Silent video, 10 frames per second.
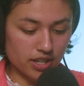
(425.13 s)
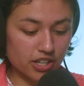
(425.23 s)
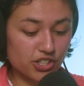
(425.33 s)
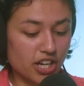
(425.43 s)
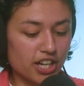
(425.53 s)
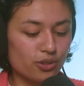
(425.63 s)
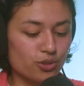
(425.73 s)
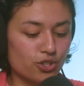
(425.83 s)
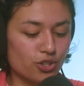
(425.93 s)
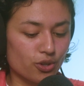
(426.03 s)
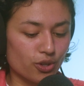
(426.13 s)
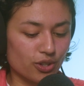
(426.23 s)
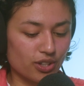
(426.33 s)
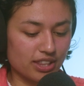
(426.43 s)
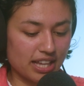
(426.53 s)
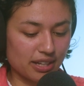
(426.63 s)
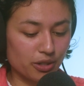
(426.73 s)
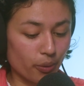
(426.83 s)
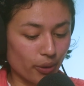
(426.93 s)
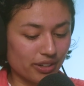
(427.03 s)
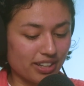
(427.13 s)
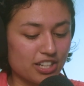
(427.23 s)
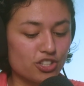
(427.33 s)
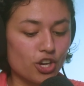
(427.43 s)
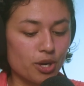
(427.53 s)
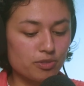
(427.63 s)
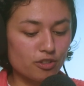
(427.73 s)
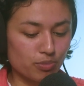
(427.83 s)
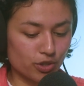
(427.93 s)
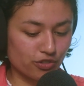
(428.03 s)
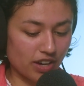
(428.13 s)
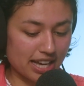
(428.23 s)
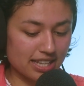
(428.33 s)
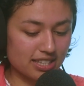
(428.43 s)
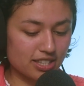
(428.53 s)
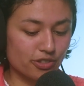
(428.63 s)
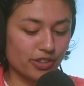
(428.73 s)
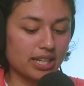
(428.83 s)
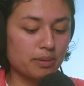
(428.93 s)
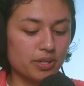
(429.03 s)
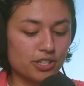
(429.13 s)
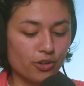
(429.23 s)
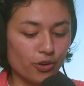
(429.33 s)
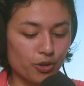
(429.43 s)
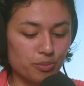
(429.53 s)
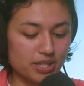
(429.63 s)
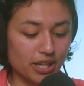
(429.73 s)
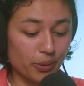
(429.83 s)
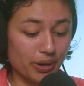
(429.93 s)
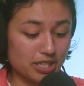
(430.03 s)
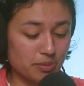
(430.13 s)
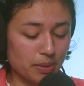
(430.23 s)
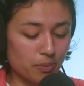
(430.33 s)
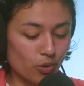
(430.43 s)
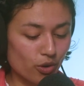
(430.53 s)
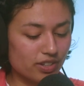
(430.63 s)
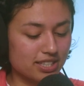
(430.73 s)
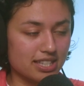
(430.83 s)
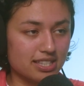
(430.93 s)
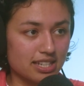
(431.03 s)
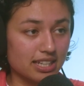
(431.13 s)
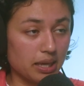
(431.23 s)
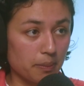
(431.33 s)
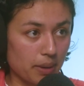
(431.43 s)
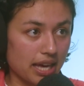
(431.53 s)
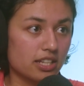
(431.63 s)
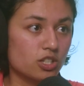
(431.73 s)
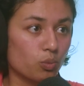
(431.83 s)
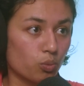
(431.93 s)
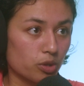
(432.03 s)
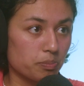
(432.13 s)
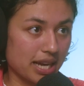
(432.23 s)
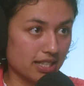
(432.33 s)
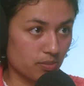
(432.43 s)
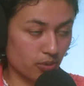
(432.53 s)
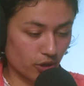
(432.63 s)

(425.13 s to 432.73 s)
Kashani also noted that, quote, in terms of bushfires, 3D printed homes are going to be more resistant compared to wood based